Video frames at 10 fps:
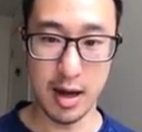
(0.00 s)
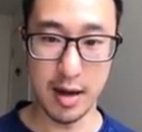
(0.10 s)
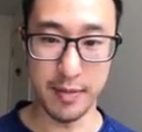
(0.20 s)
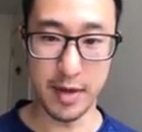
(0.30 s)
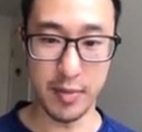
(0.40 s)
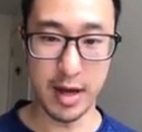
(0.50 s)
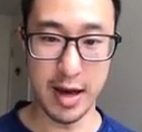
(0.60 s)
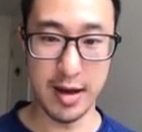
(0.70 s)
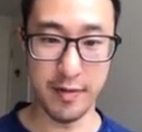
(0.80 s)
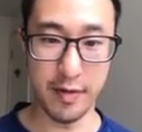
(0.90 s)
Then we
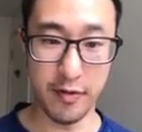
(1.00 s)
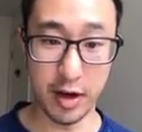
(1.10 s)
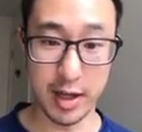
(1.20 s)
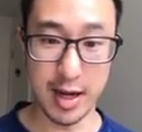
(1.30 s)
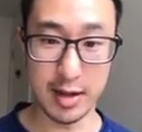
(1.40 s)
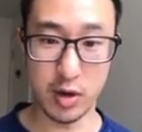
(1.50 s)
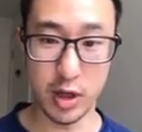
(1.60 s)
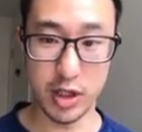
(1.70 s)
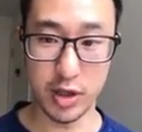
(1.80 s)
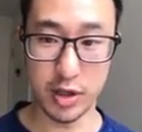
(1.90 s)
have frequently asked
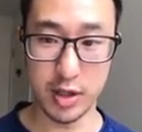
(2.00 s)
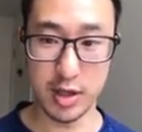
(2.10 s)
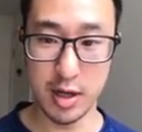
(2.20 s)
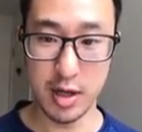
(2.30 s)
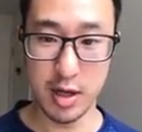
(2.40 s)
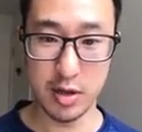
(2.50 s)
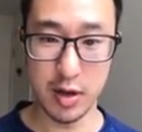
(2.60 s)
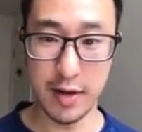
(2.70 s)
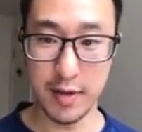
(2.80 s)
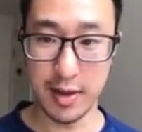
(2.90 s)
questions. So
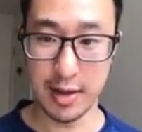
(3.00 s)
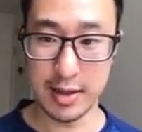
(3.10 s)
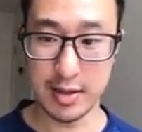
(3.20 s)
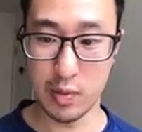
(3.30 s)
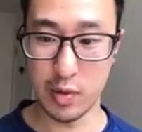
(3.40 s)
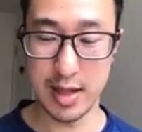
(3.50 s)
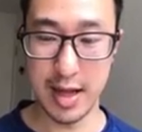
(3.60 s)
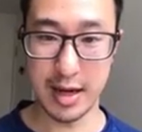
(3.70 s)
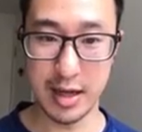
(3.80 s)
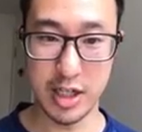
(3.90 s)
even this was
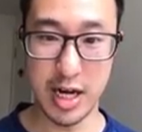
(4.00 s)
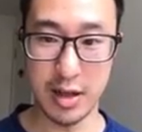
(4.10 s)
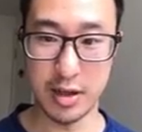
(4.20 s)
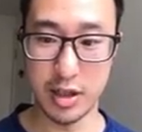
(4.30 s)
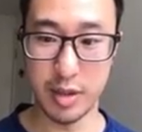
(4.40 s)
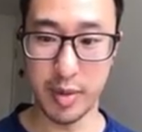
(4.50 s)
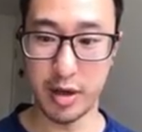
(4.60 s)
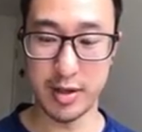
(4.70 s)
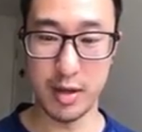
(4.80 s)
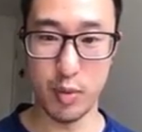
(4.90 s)
like a challenge,
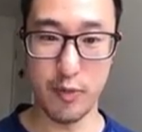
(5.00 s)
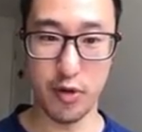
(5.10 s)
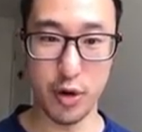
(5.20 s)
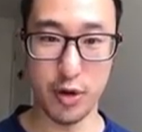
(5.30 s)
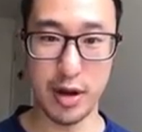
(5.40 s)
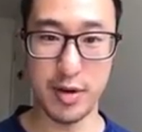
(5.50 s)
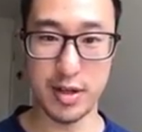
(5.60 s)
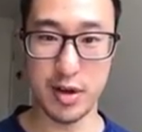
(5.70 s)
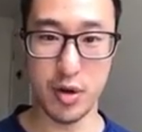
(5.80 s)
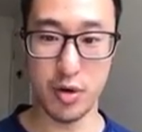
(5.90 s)
because in Webflow there is
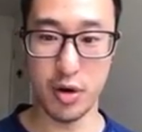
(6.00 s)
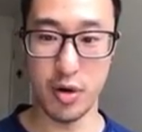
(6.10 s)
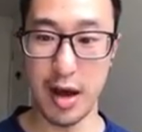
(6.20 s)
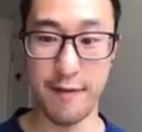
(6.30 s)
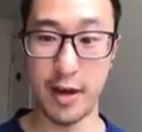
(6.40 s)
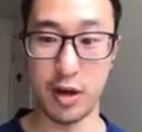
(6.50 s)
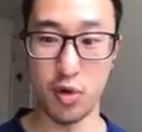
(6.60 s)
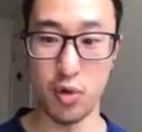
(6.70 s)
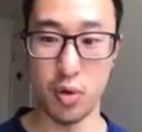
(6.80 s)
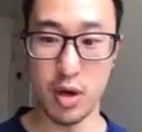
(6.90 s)
no, you know,
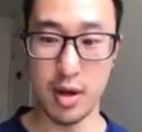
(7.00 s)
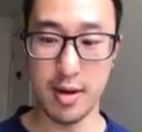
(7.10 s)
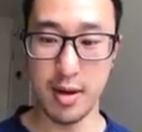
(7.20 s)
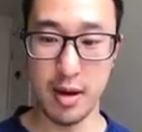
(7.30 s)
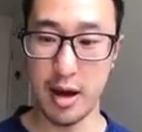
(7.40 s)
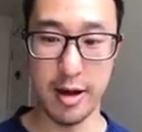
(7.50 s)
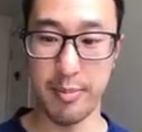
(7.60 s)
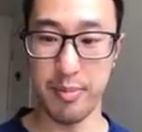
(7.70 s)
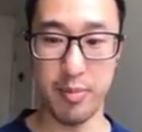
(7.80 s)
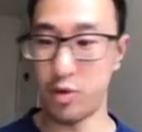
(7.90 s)
FAQ
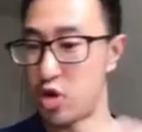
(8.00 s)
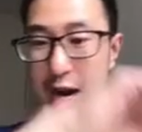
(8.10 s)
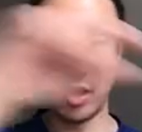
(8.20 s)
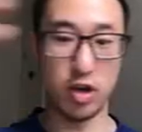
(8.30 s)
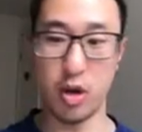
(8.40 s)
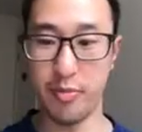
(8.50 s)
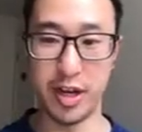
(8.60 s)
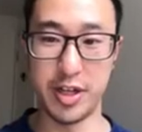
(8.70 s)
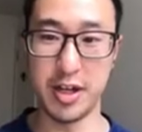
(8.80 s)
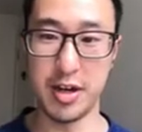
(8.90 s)
drag and drop
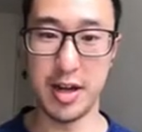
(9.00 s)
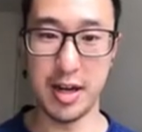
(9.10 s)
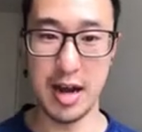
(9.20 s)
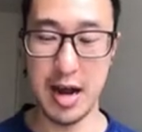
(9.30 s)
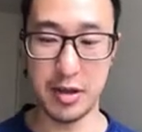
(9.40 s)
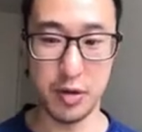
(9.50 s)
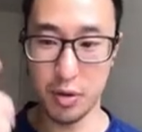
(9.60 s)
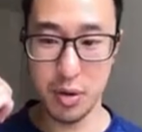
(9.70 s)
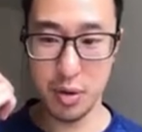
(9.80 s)
feature. Like I had to